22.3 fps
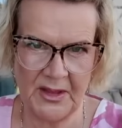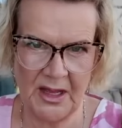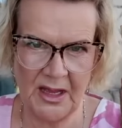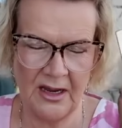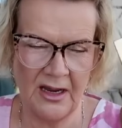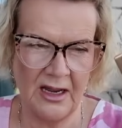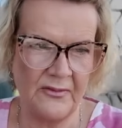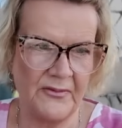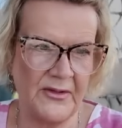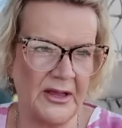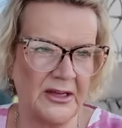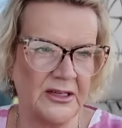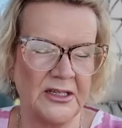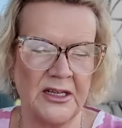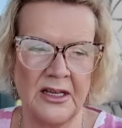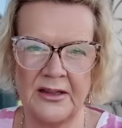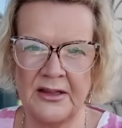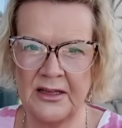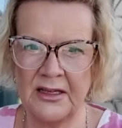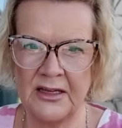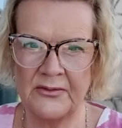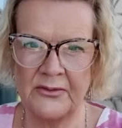I love it. I
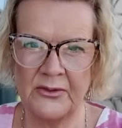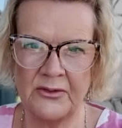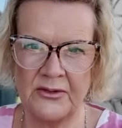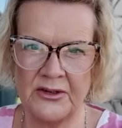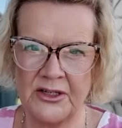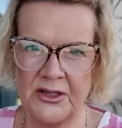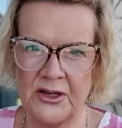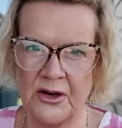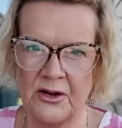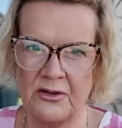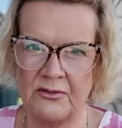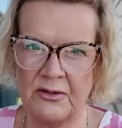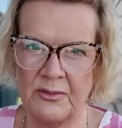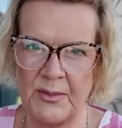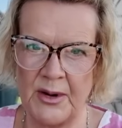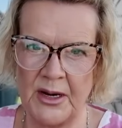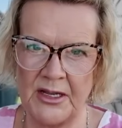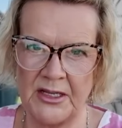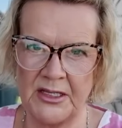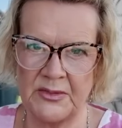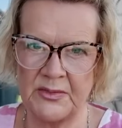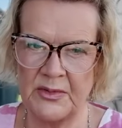think I've already got a
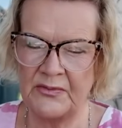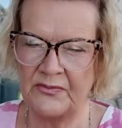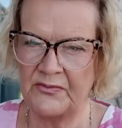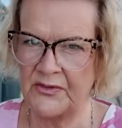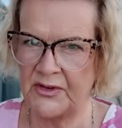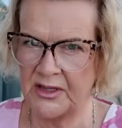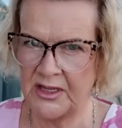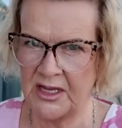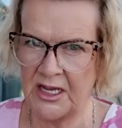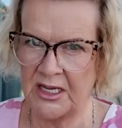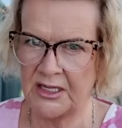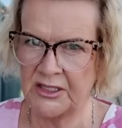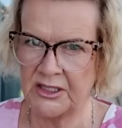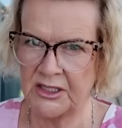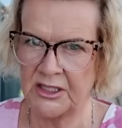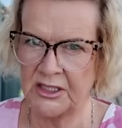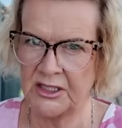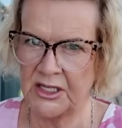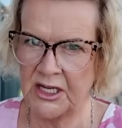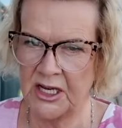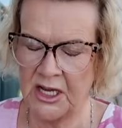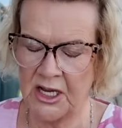replacement for that
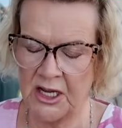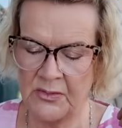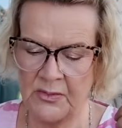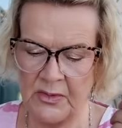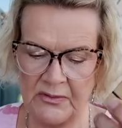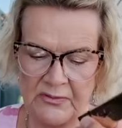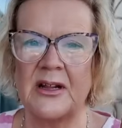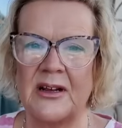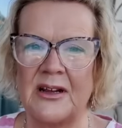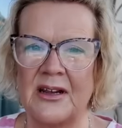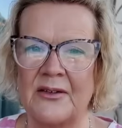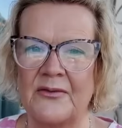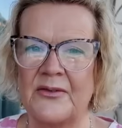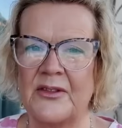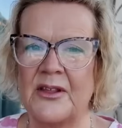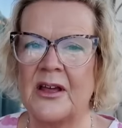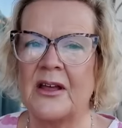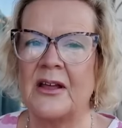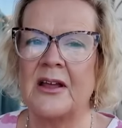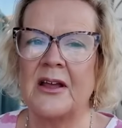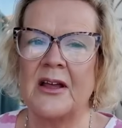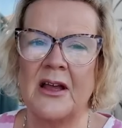at home. I love
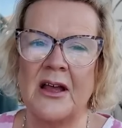the